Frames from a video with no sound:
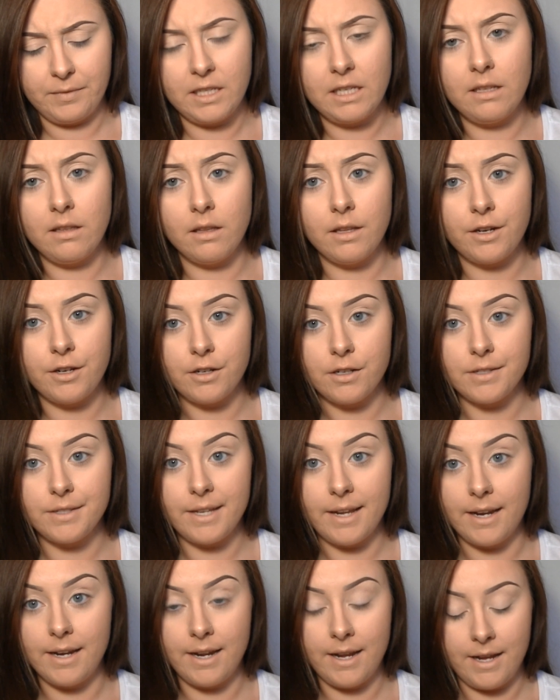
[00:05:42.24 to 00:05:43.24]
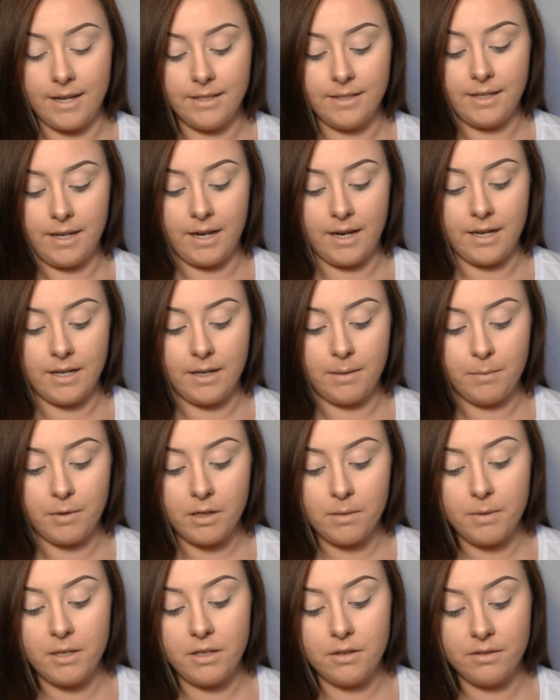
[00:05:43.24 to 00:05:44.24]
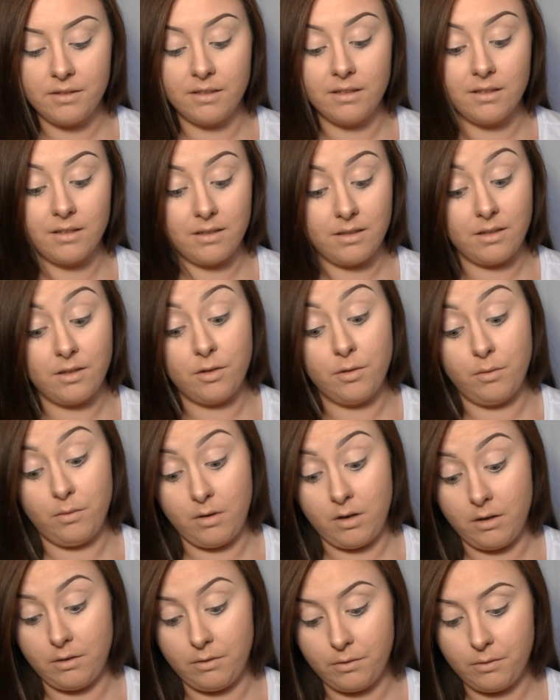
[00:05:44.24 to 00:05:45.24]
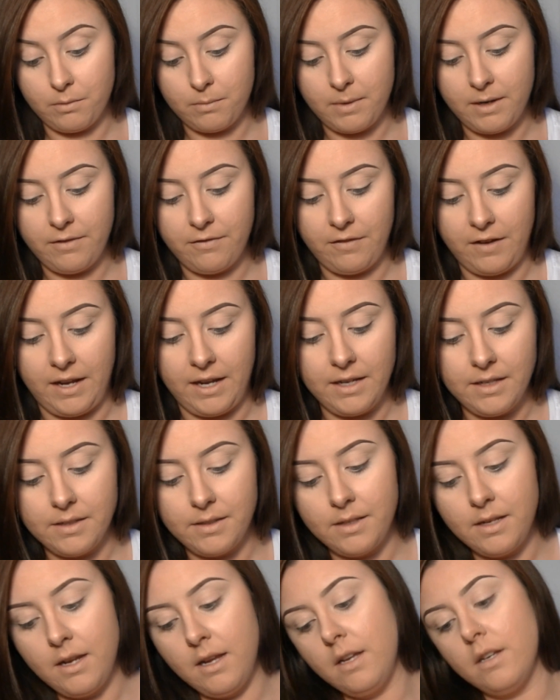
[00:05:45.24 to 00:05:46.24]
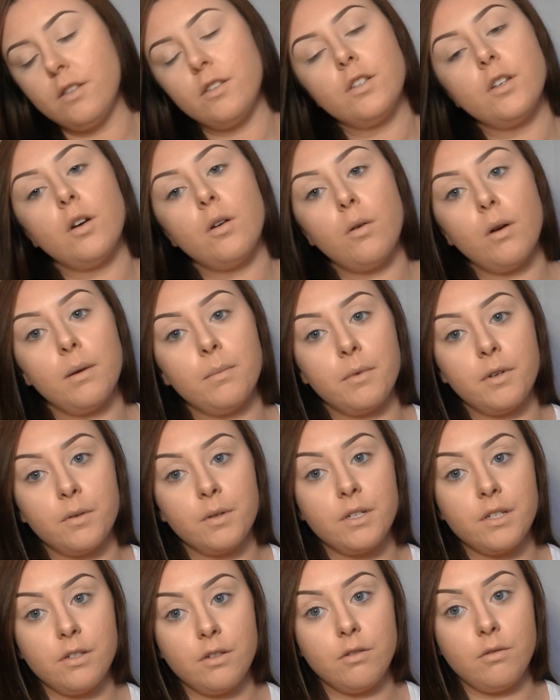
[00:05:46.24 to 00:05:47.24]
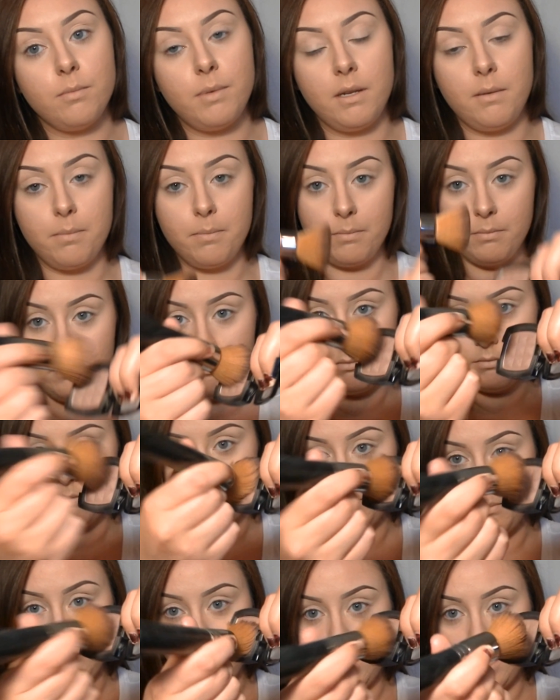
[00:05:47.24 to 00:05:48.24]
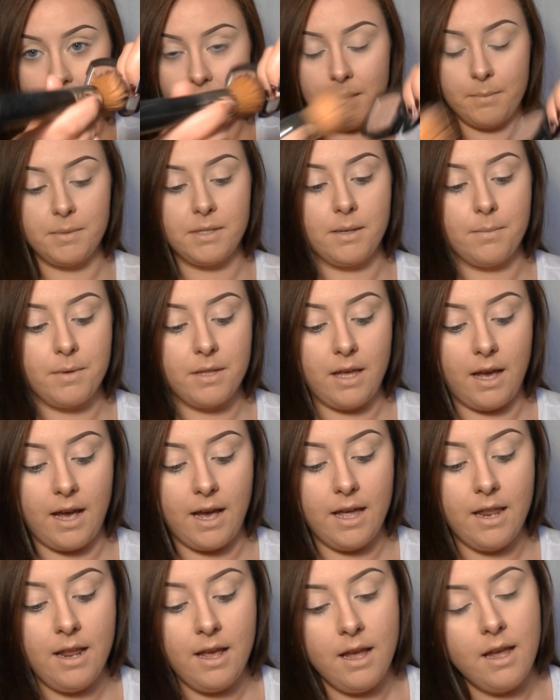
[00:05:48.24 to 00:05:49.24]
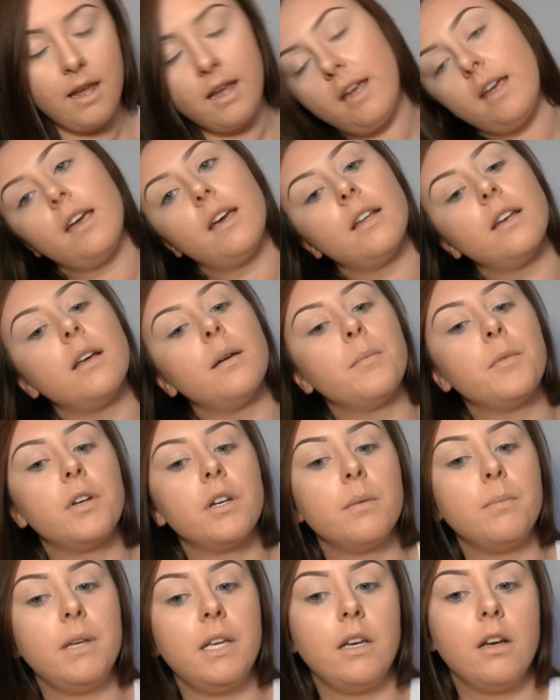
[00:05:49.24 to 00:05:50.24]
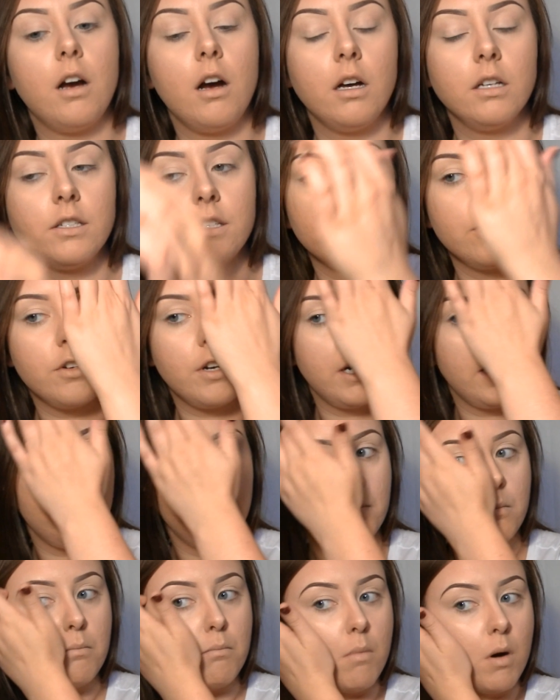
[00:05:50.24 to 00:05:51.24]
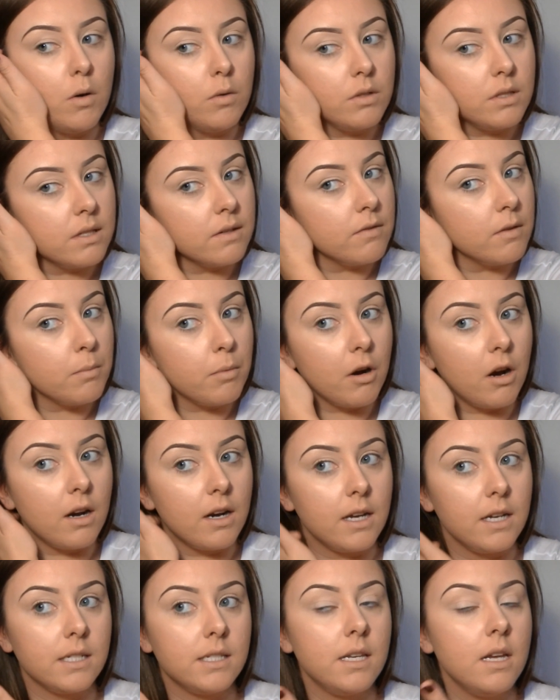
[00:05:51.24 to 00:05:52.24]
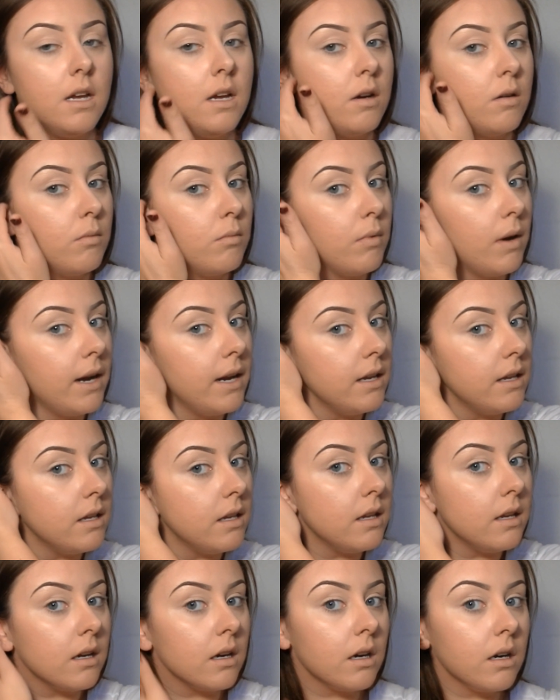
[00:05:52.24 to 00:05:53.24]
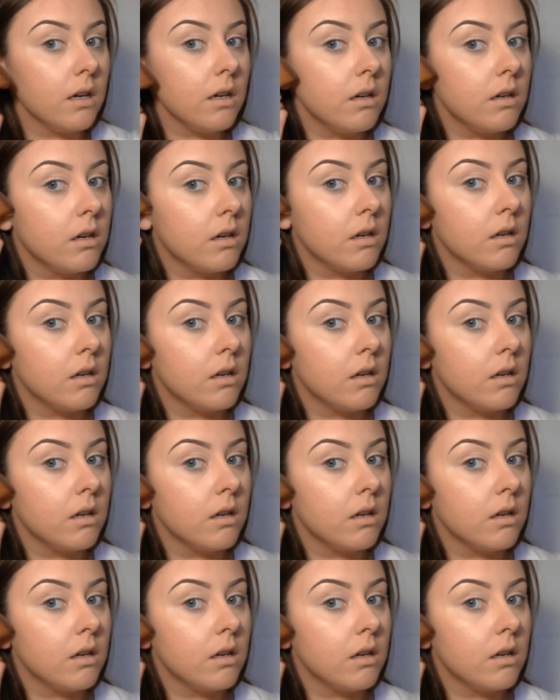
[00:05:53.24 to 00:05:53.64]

glitters in it, and I'm going to be using this to contour my face. So I'm going to be picking up some of that, and I'm going to be concentrating most of the product right here,